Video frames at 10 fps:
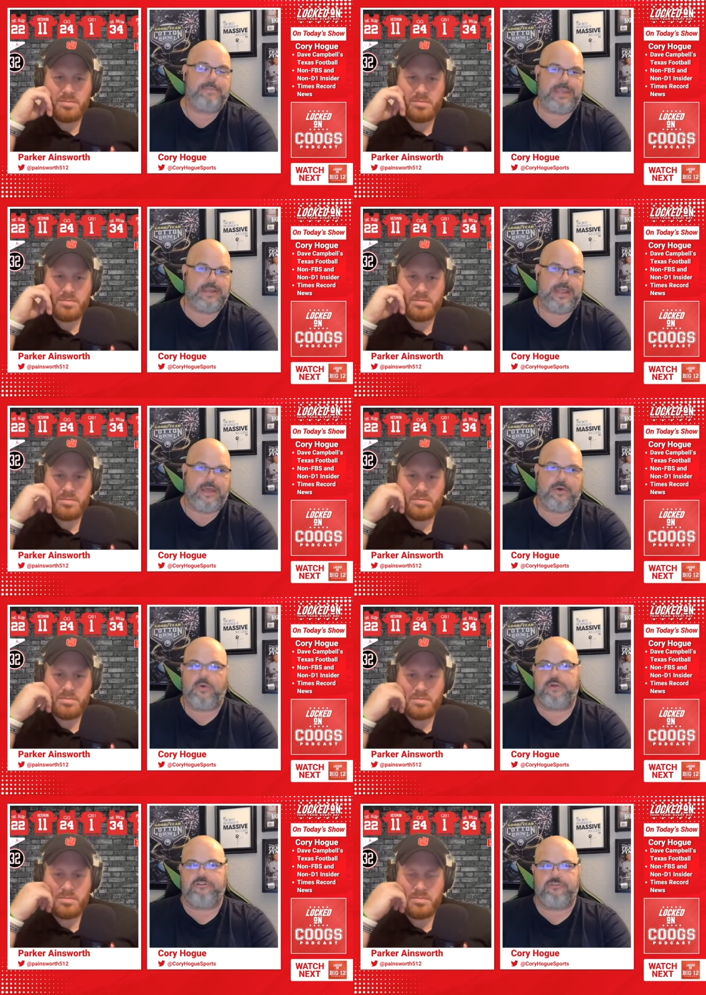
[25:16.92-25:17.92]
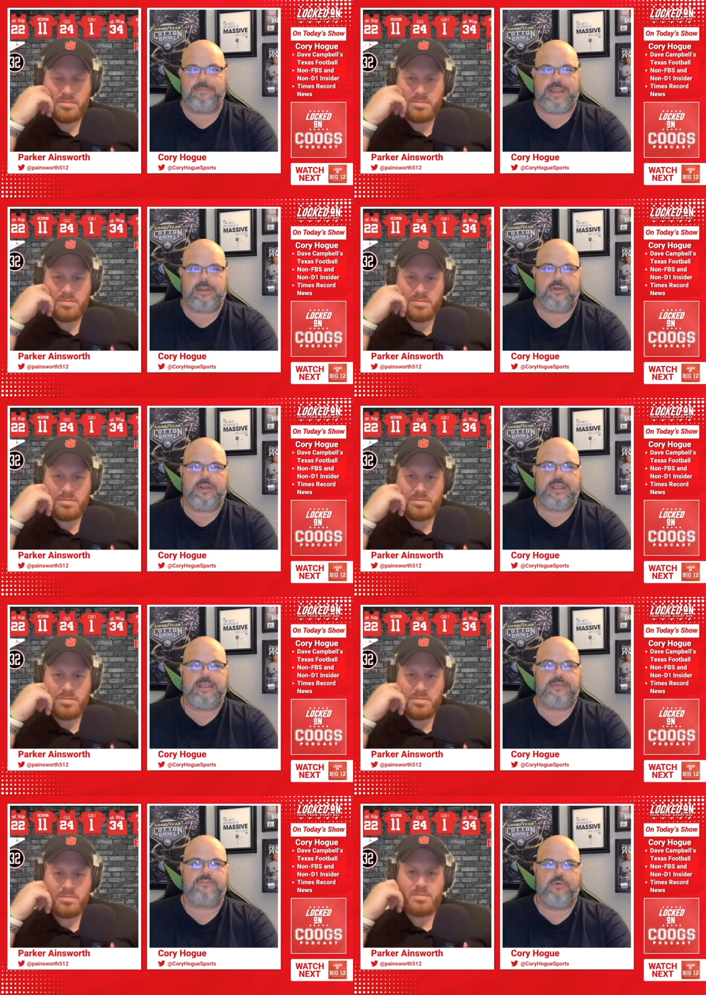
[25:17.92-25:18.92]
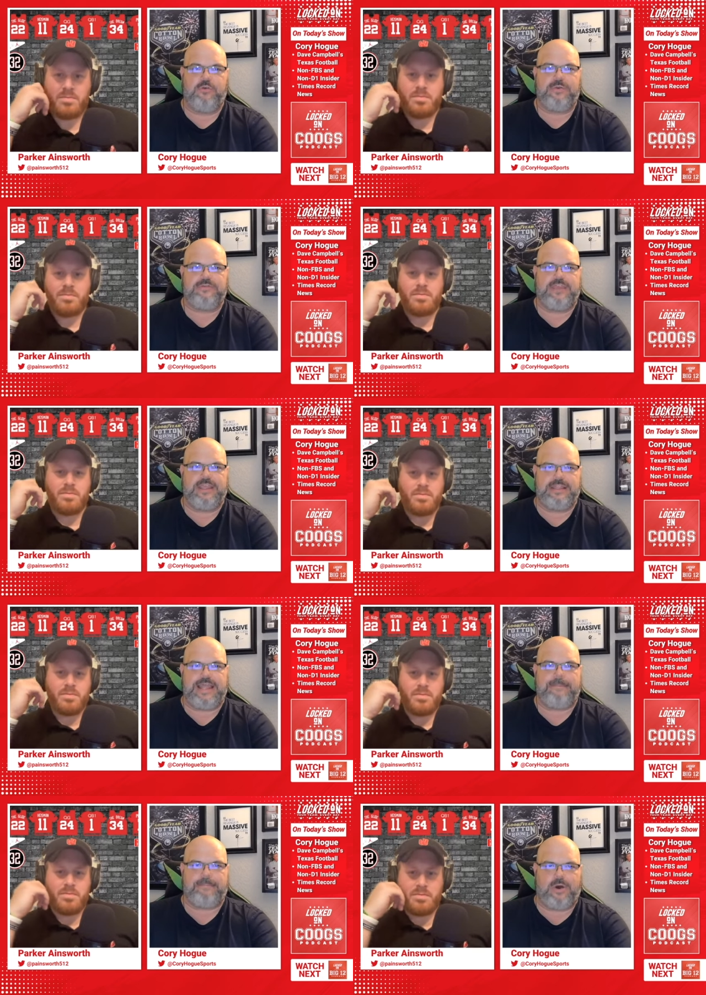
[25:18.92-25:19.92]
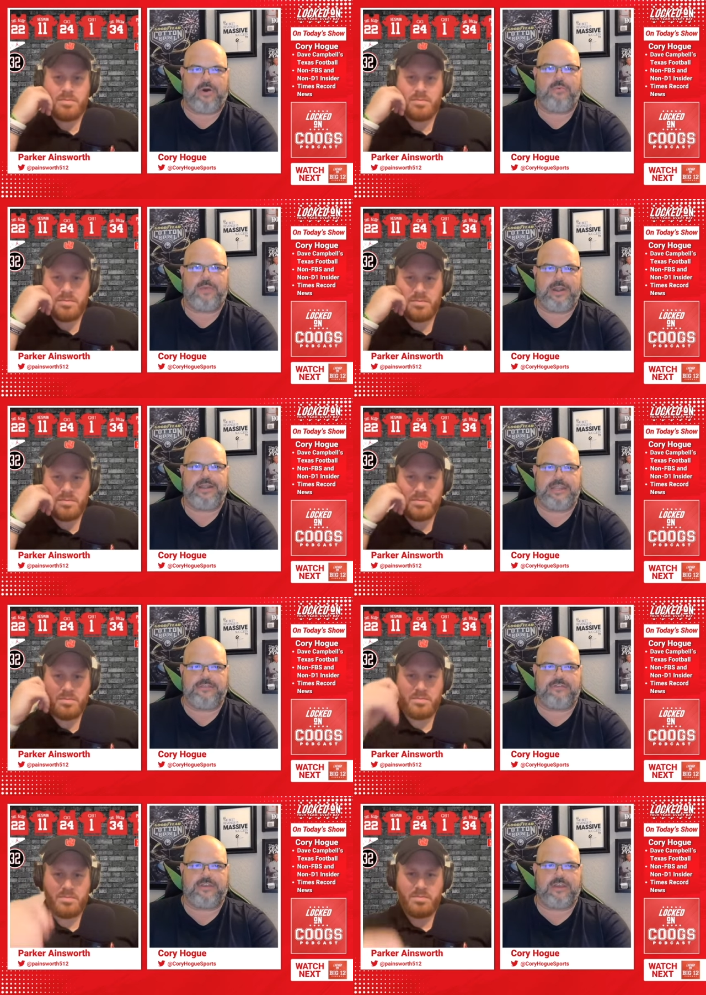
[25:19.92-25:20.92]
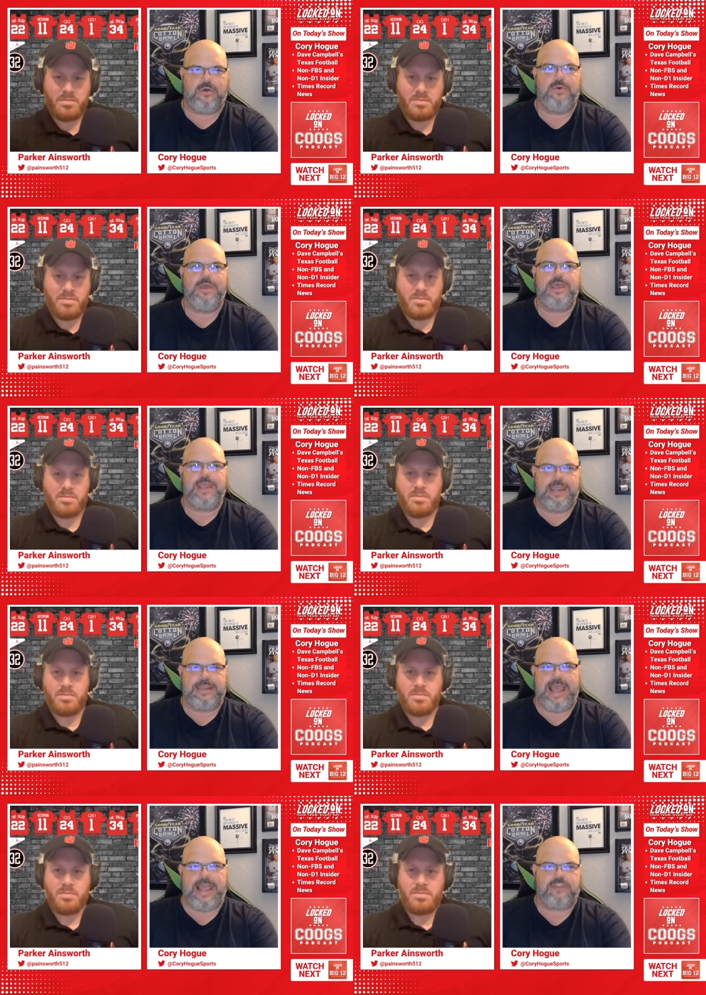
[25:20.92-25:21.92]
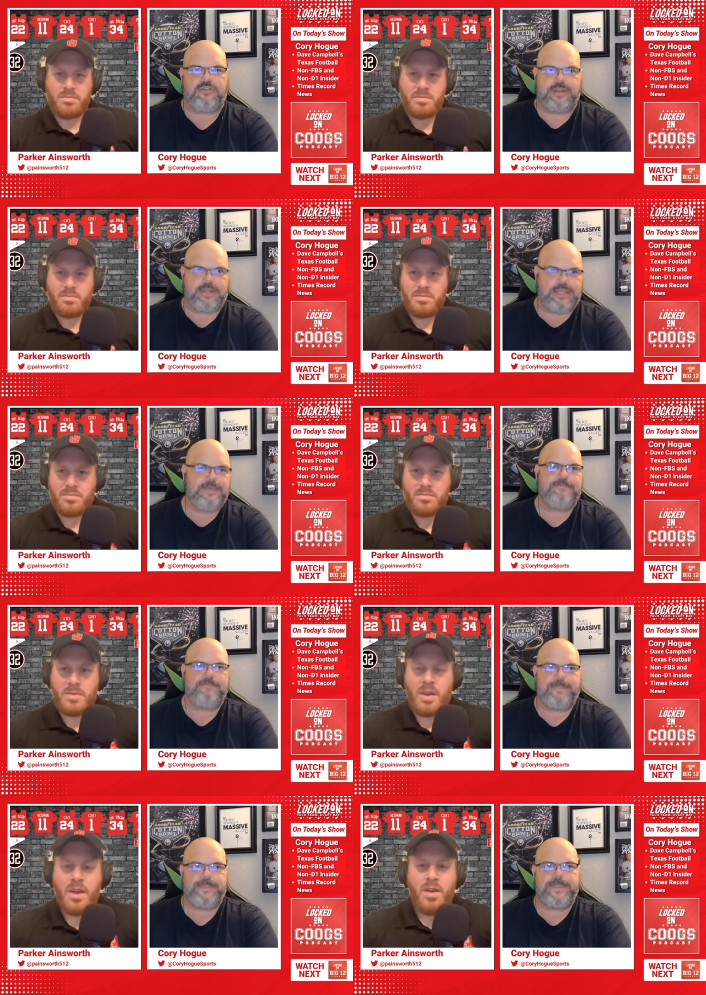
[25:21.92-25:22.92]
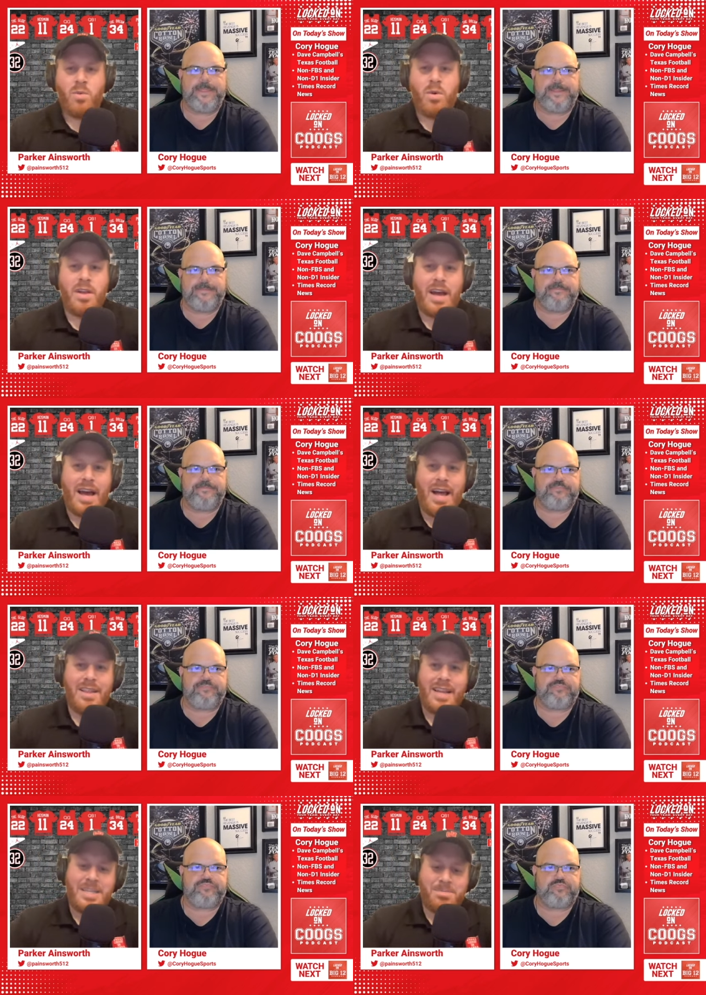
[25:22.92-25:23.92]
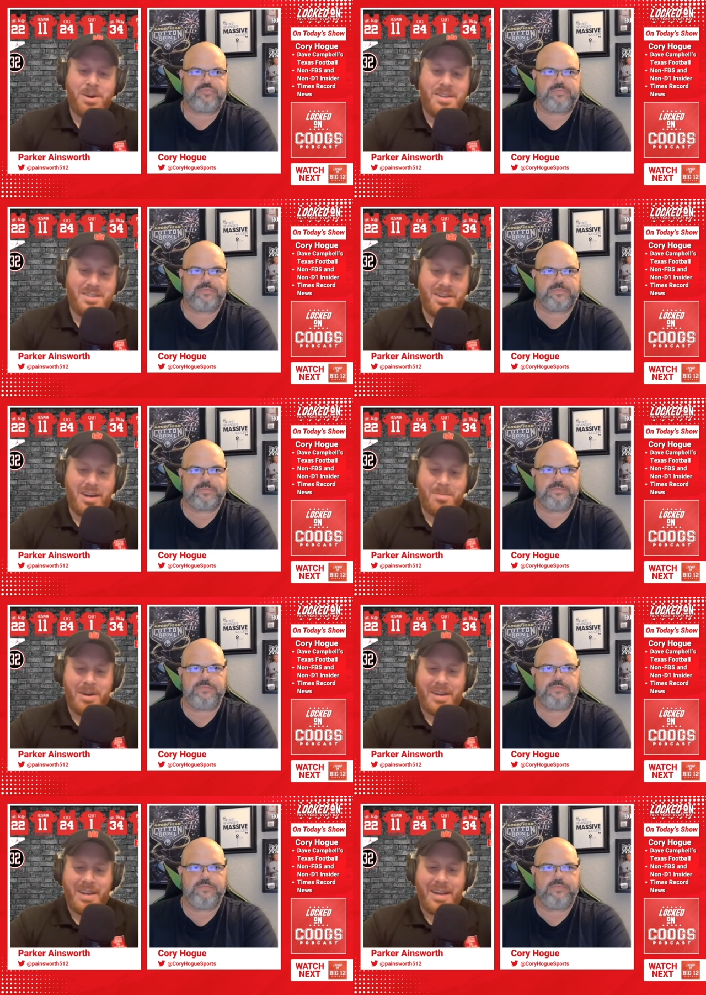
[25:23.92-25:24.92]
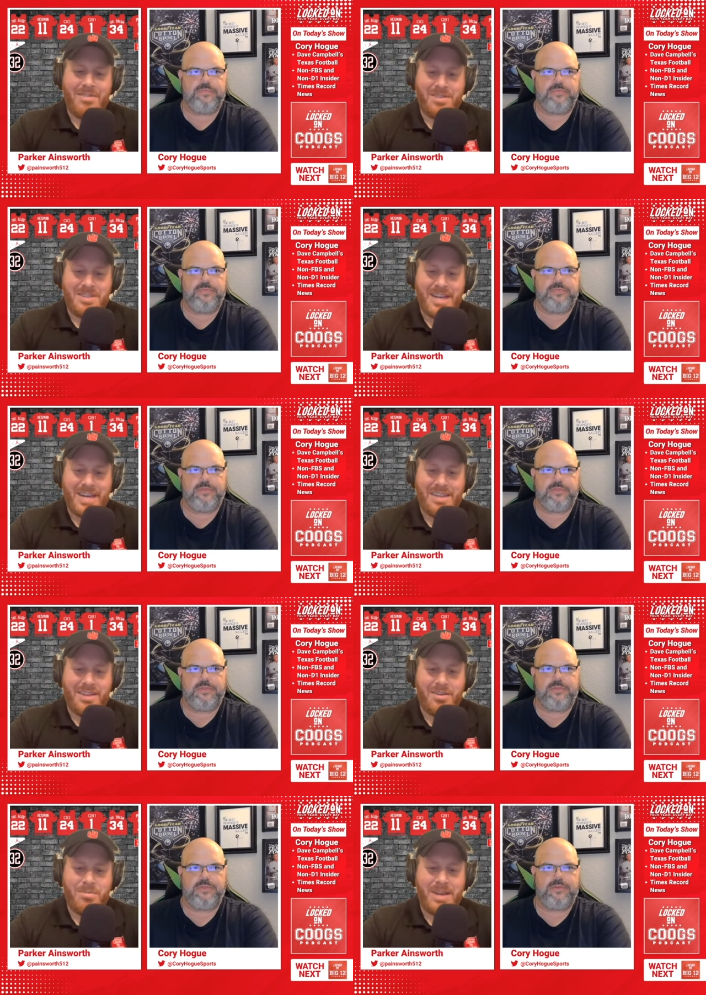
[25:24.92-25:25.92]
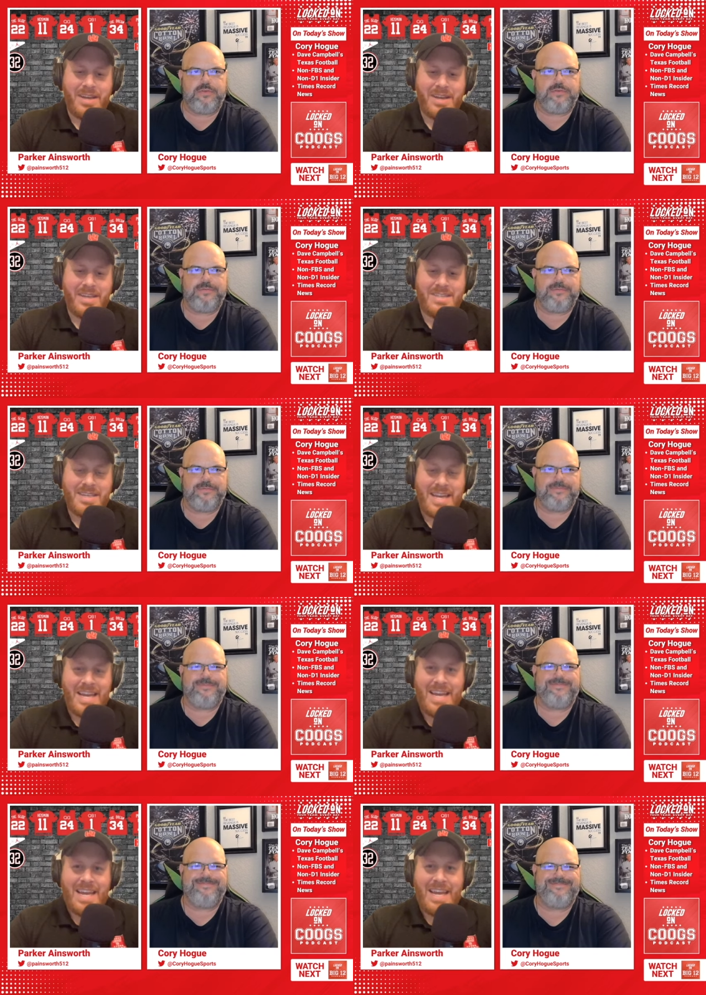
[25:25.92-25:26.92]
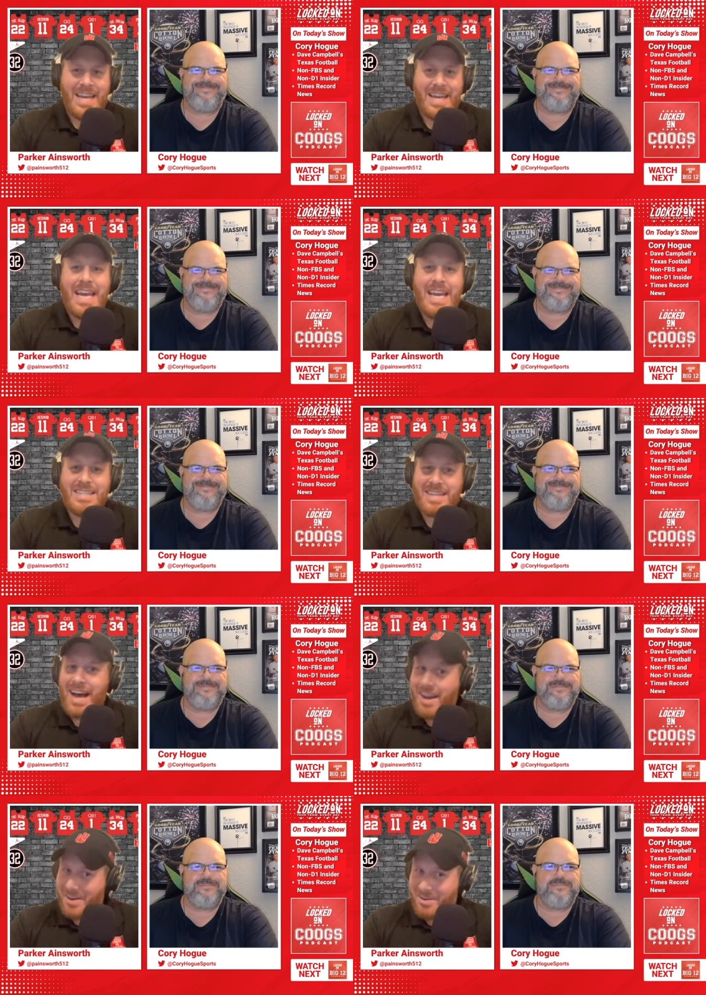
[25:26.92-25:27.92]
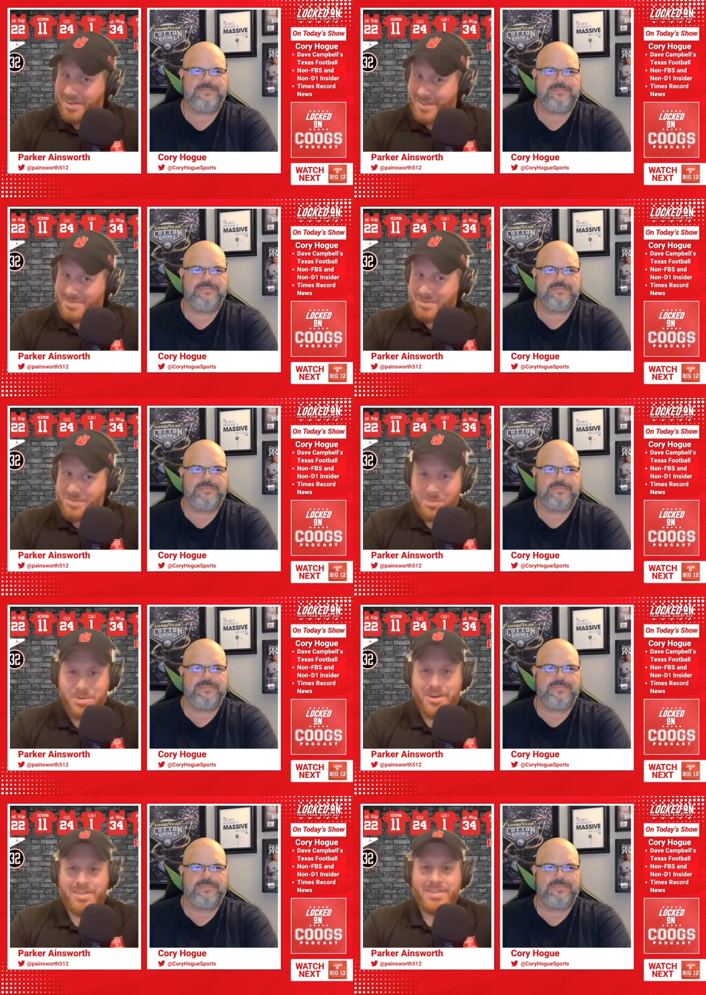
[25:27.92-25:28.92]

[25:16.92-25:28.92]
Speaker 1: be Gunnell or Shoemaker, is who is getting that ball where it needs to go and accurately.
Speaker 2: Well, let's pause and talk about Gunnell for a second, though, because he is not new to Division I football.